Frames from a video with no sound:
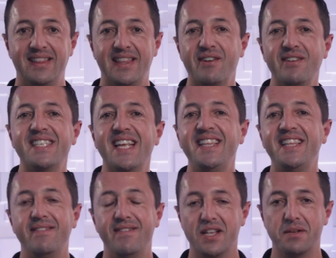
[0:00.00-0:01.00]
There is a
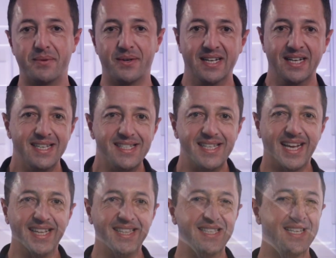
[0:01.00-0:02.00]
developer
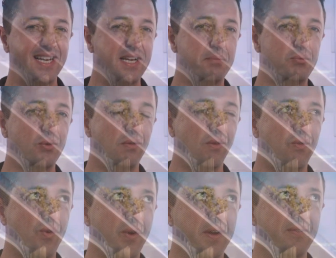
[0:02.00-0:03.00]
seeking design approval
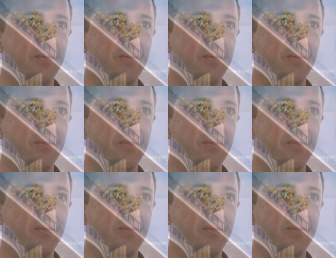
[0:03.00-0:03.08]
for a